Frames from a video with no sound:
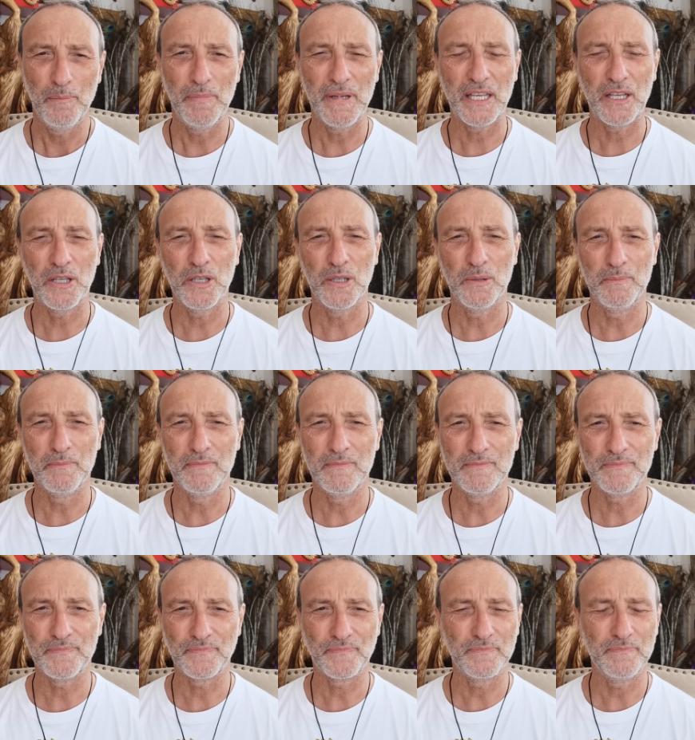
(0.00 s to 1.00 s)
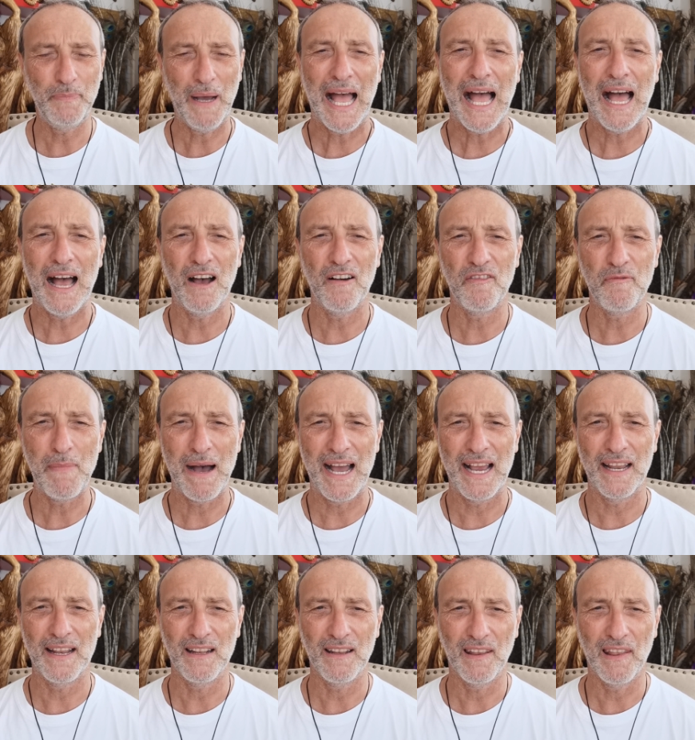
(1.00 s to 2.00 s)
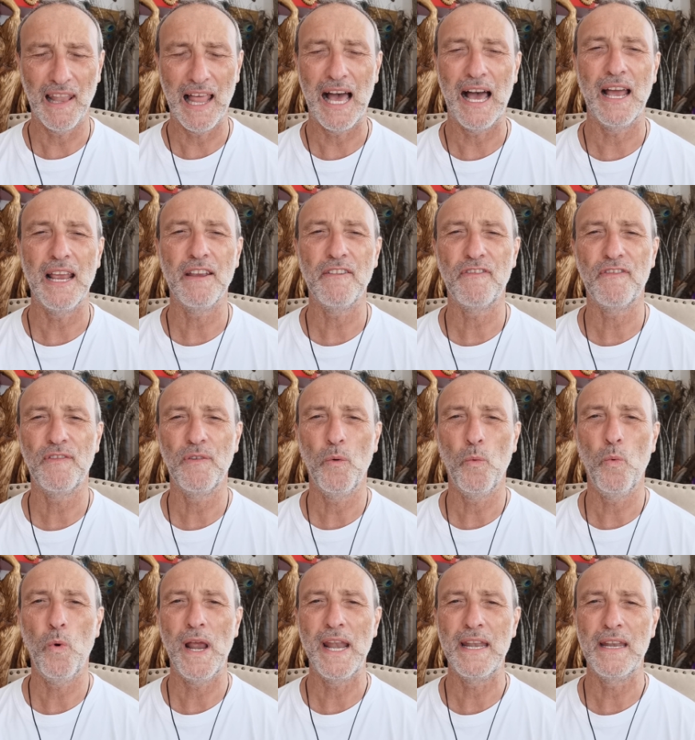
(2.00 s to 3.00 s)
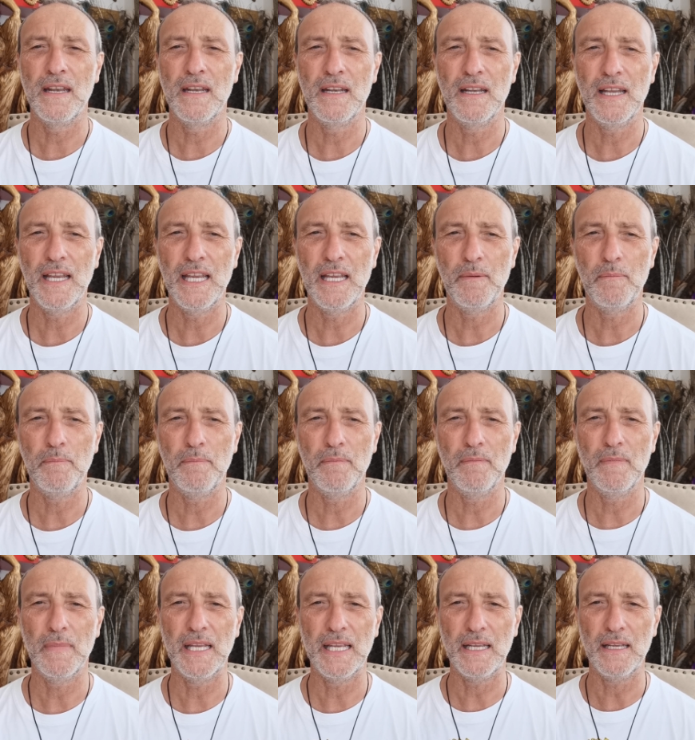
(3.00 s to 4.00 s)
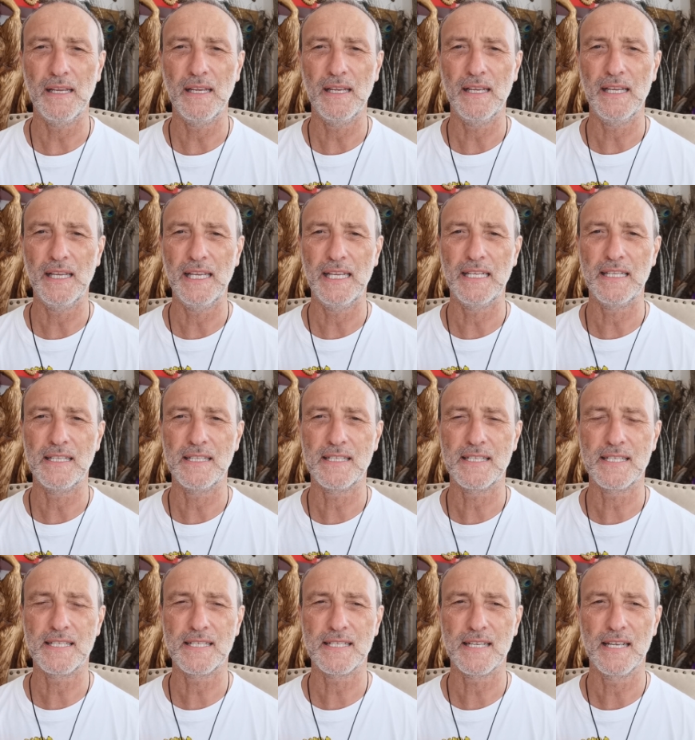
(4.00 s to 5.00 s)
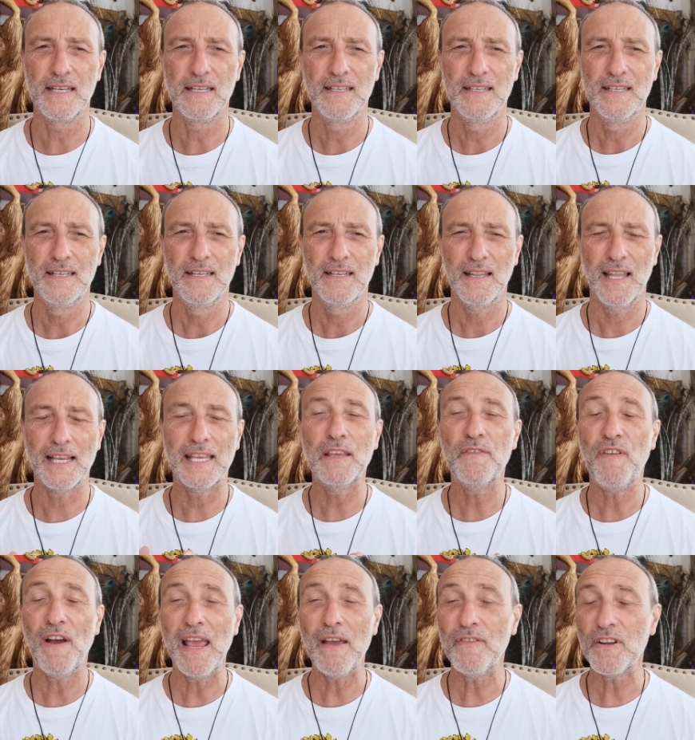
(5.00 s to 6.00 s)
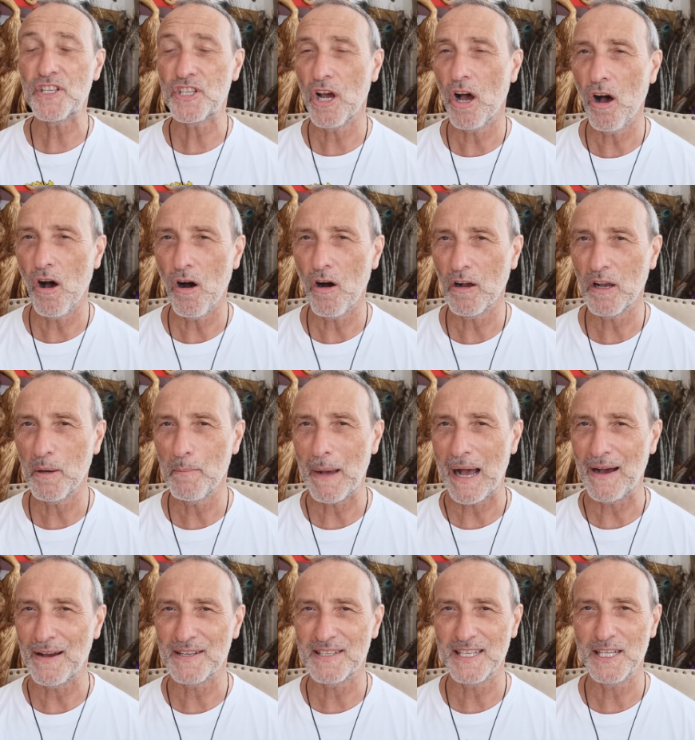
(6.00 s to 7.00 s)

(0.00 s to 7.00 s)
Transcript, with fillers: become part of my life, when it it it's like, if I ever talk about a